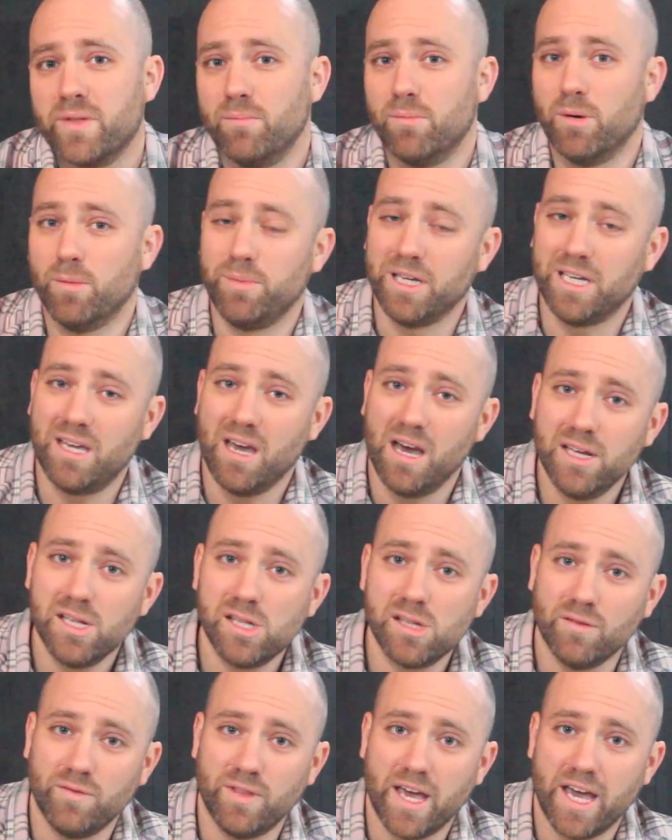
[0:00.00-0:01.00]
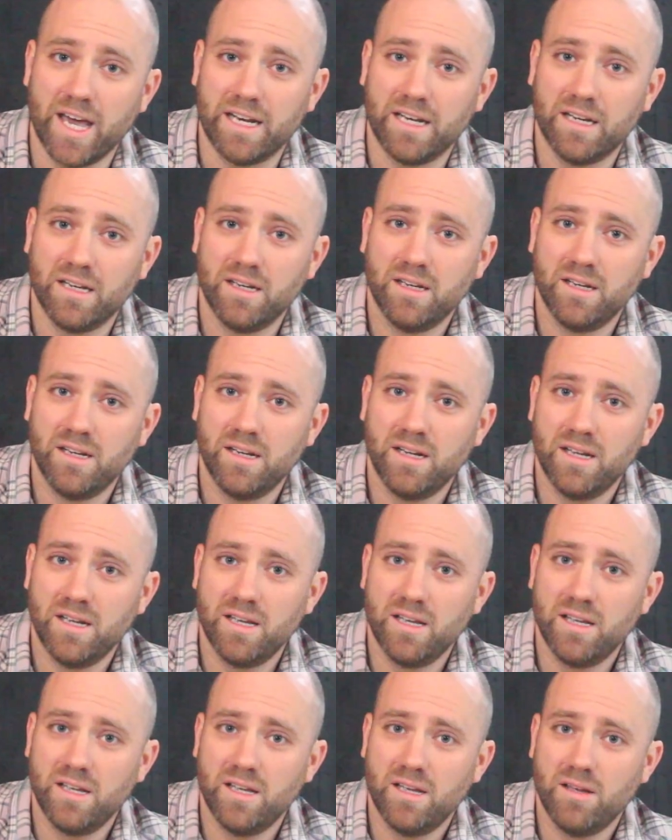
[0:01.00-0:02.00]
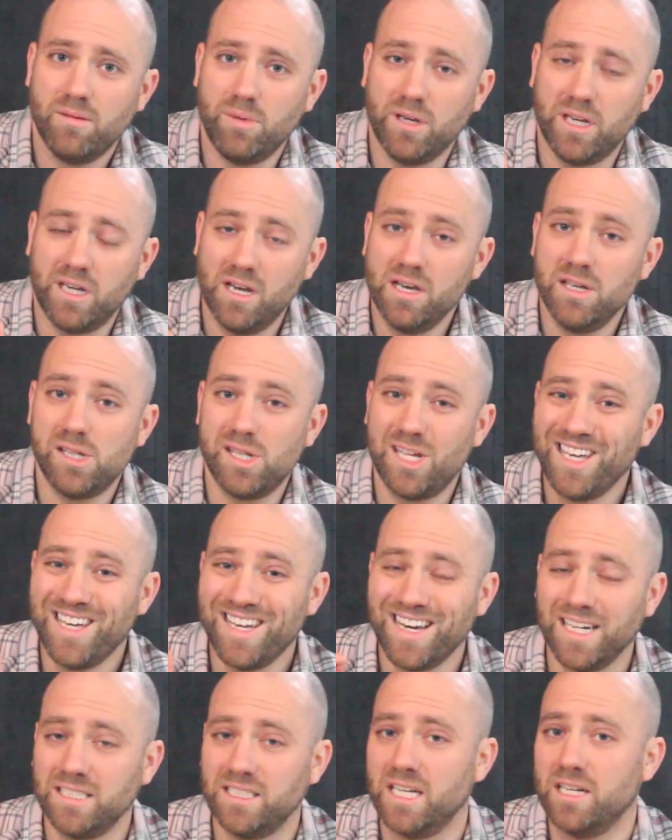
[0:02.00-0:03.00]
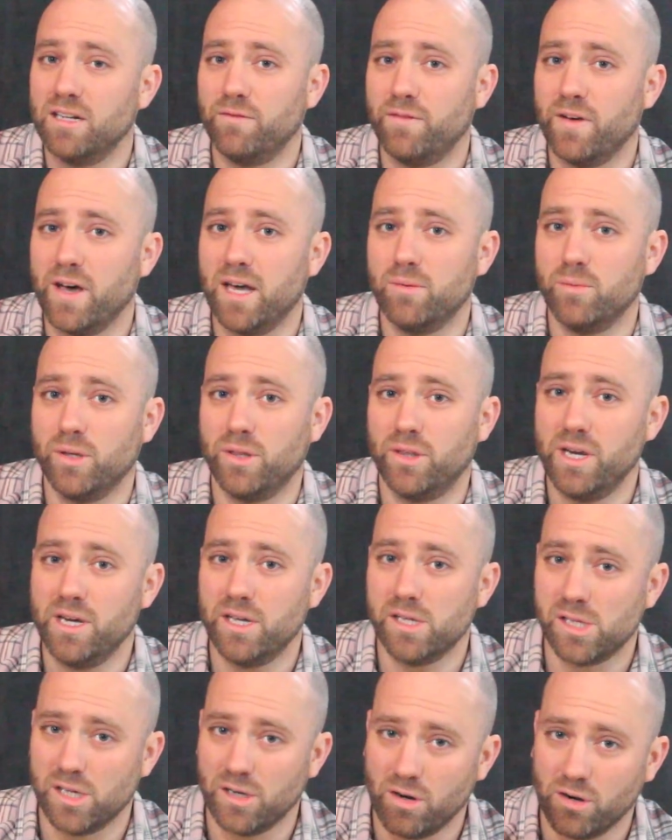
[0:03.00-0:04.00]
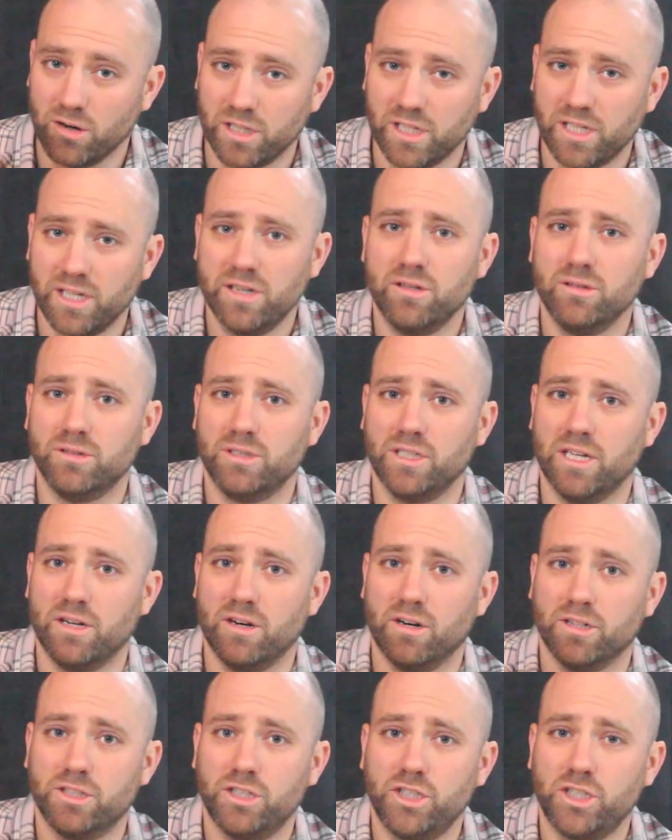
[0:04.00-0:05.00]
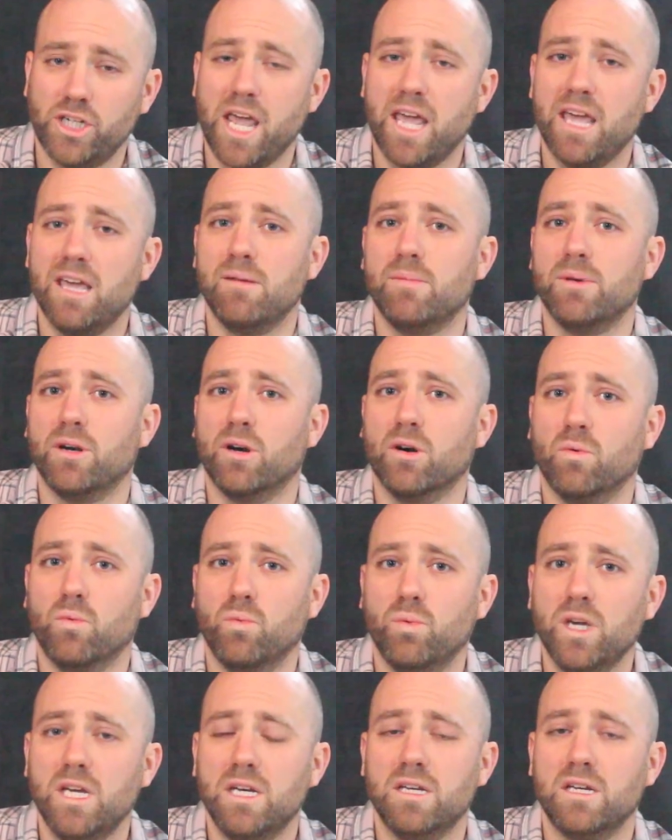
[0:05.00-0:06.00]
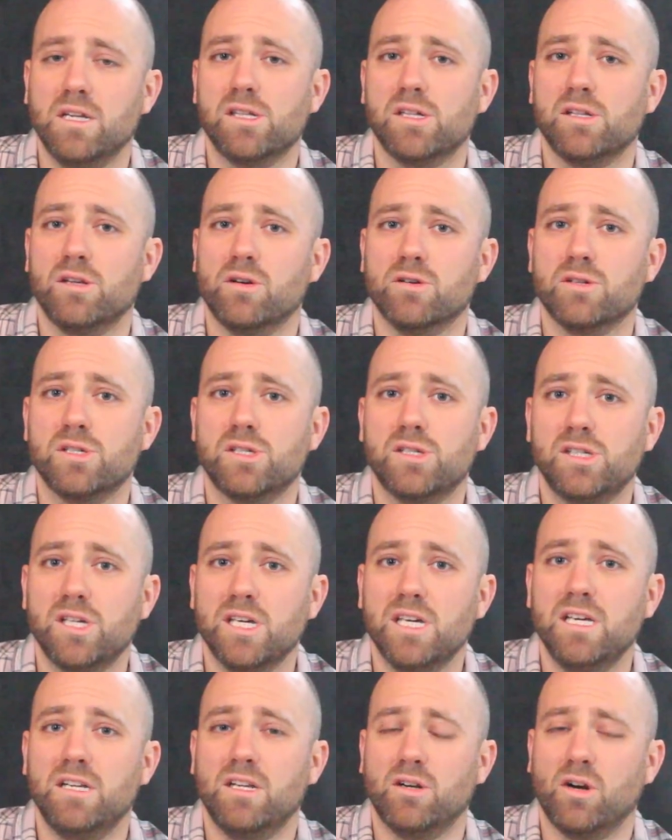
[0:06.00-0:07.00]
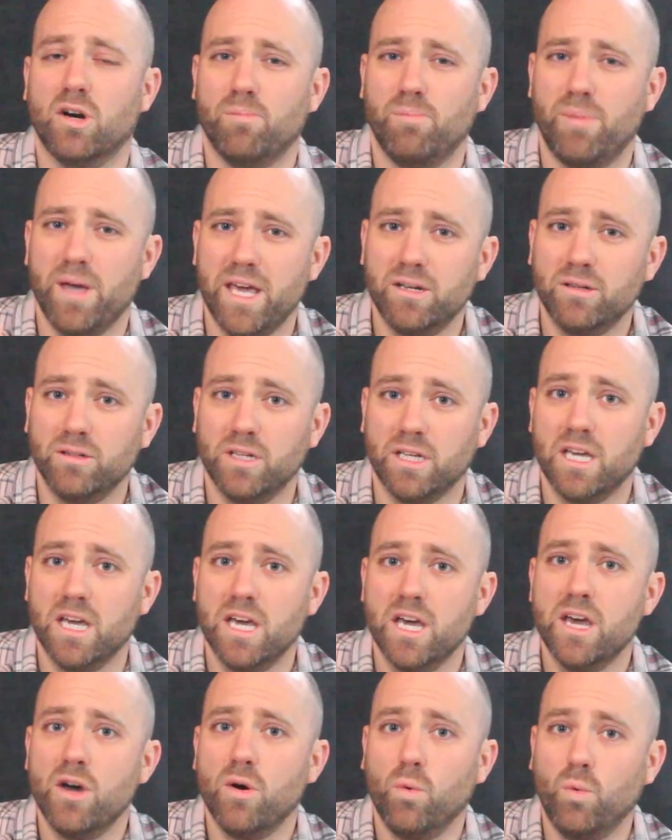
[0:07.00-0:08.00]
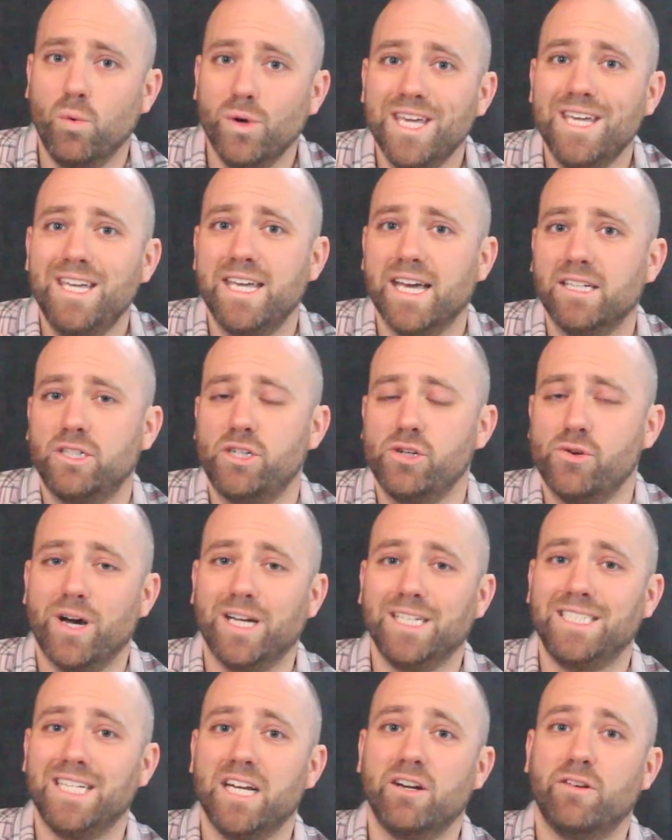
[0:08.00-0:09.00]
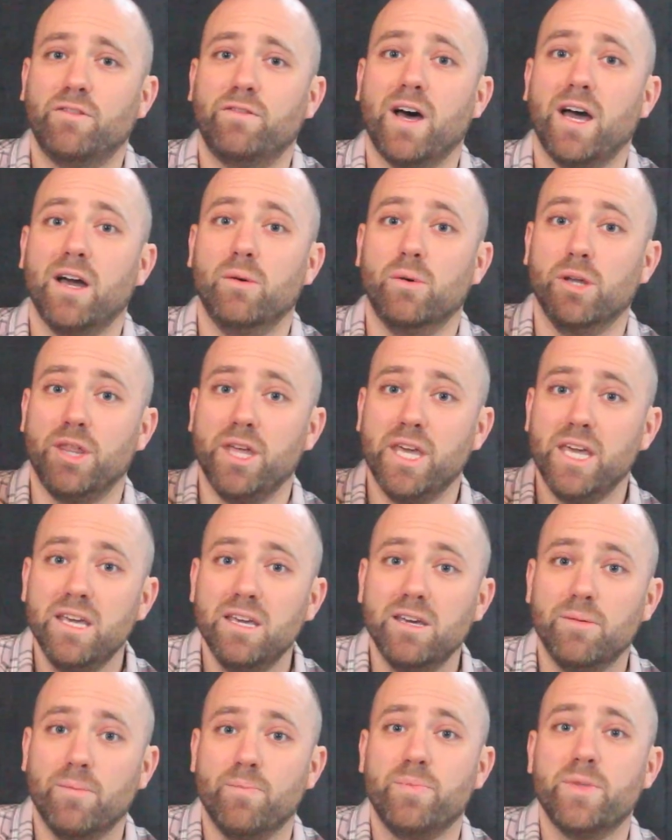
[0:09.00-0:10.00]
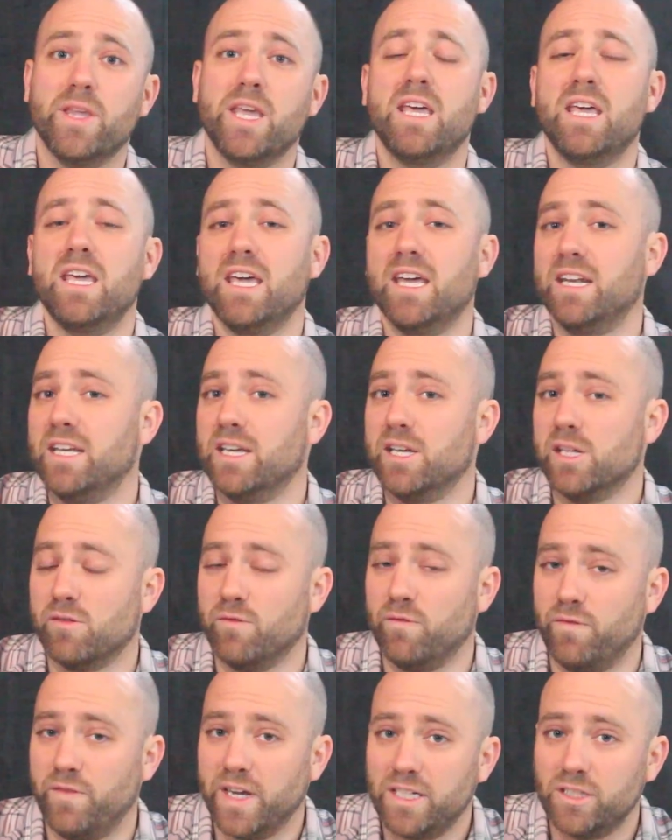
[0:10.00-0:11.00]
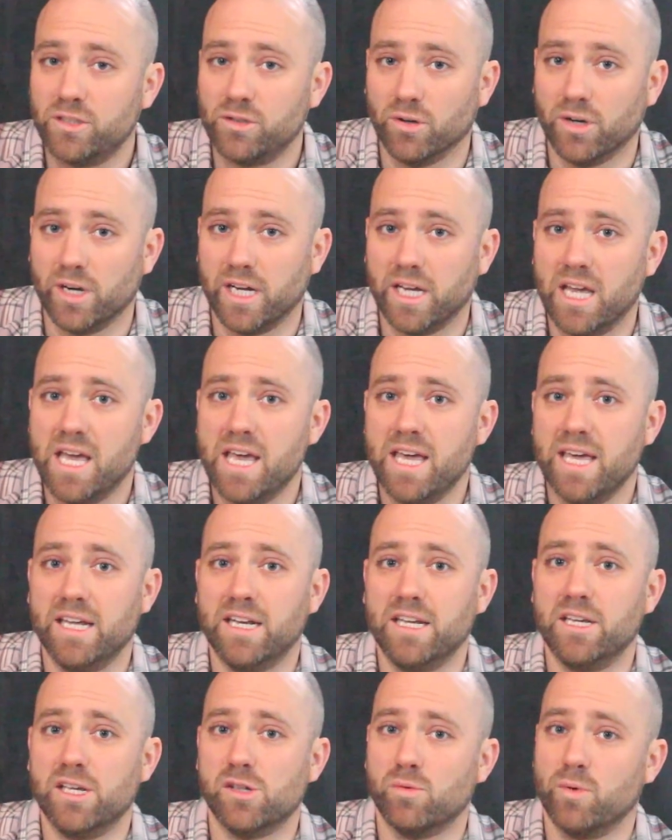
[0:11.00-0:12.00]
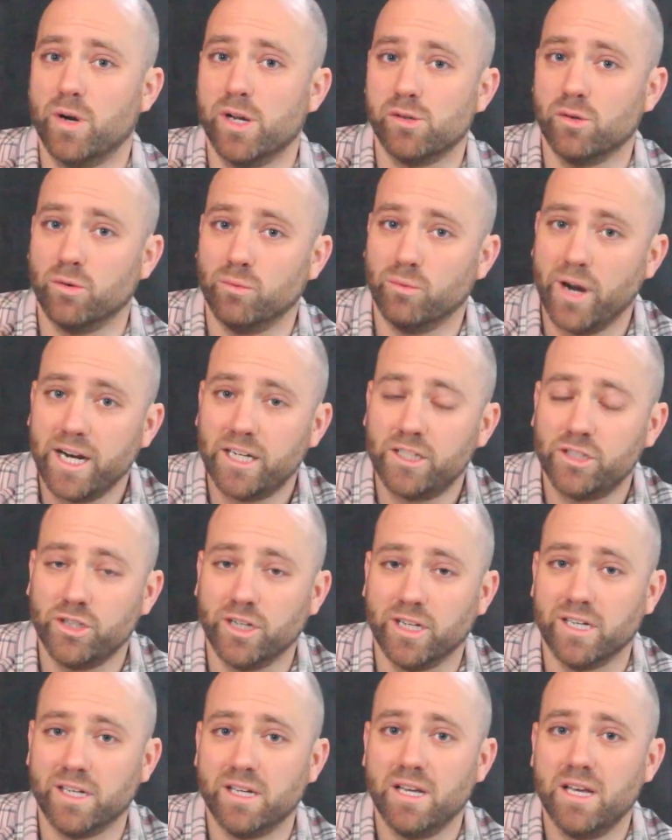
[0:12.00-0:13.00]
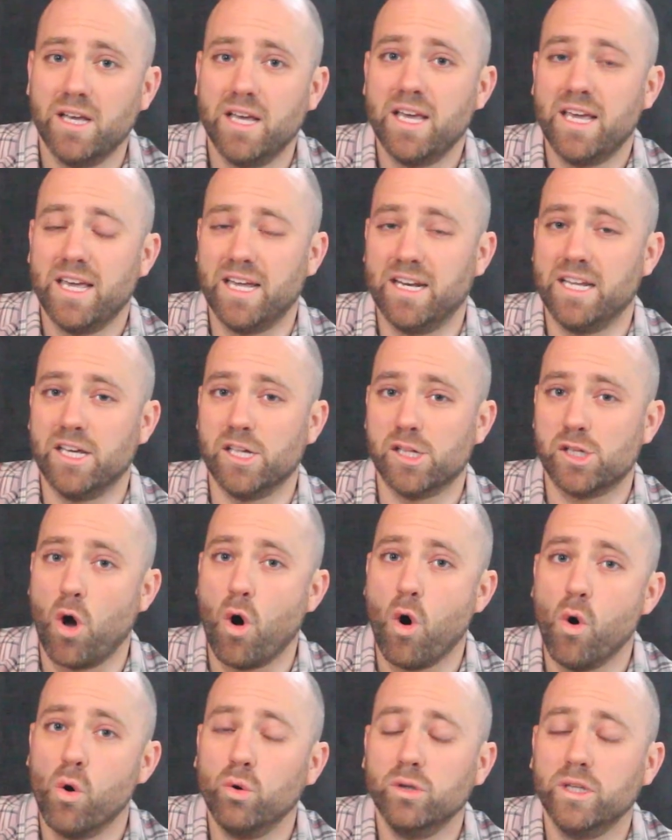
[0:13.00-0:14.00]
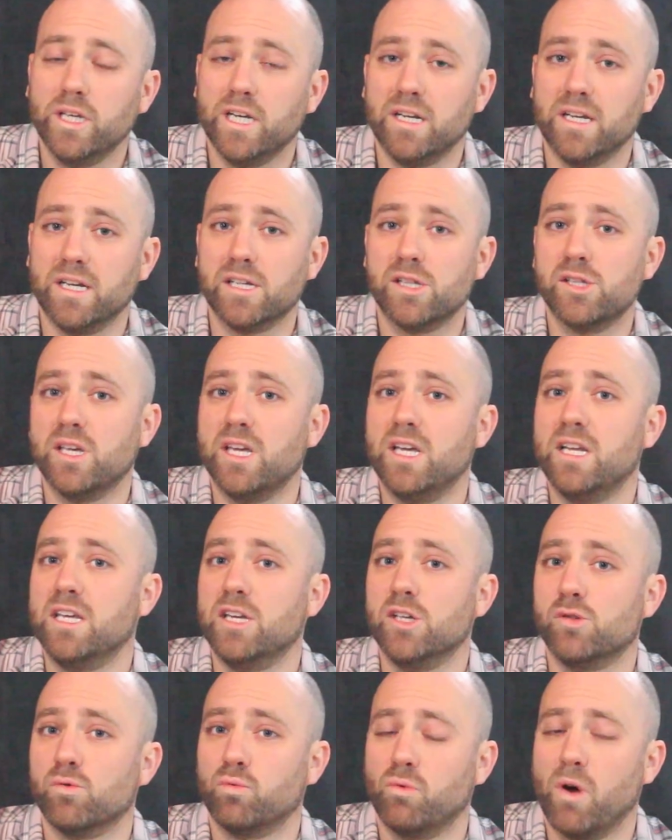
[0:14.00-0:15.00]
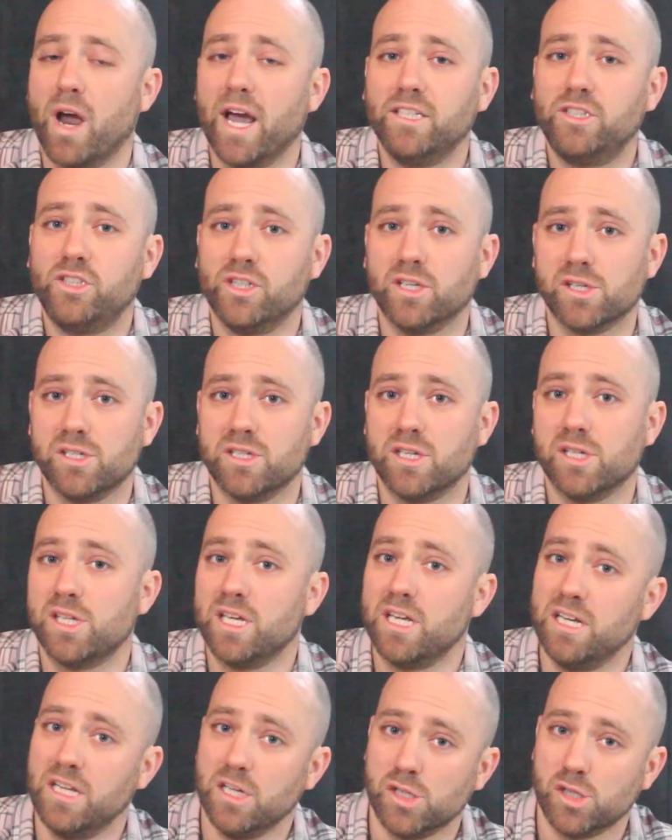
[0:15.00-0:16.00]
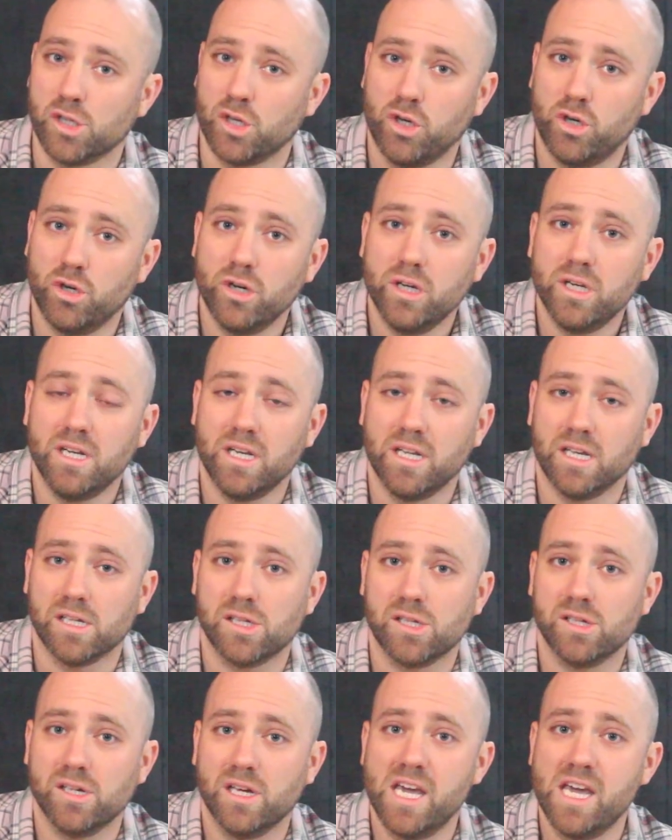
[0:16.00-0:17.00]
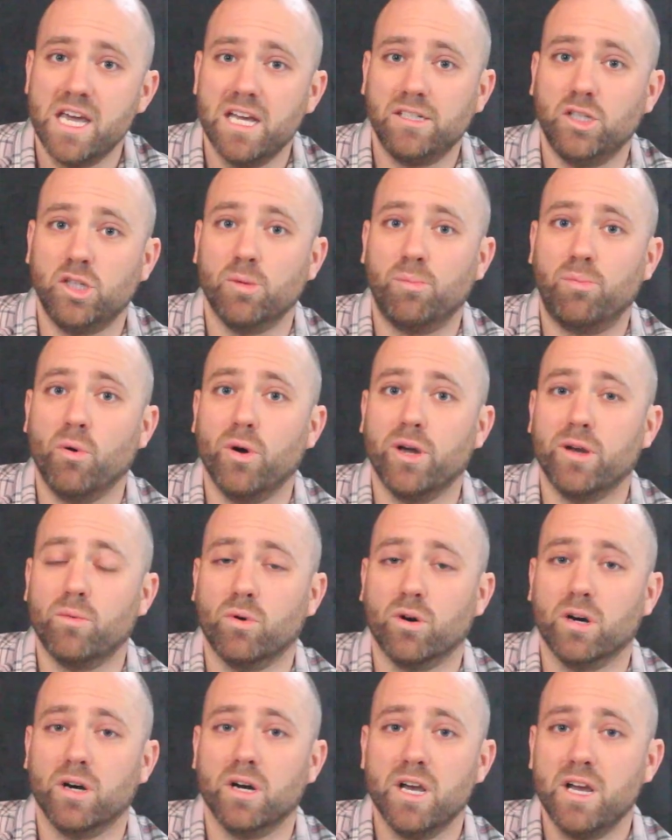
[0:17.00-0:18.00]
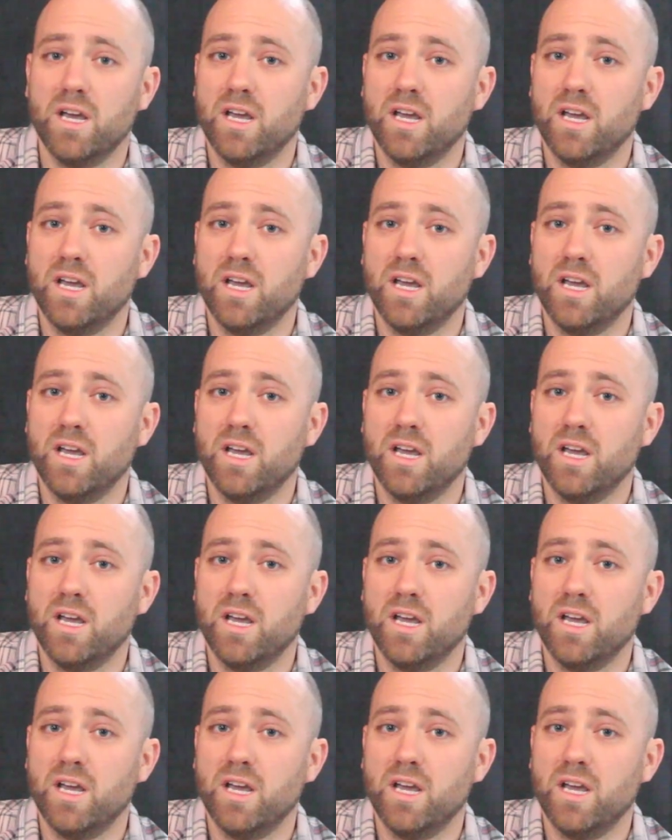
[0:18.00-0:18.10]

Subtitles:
But because of that, because He identified with us in our guilt and our shame and our weakness and our sin and our penalty, we get to identify with Him in His victory, in His resurrection, in His holiness, in His righteousness, in His goodness, to the point where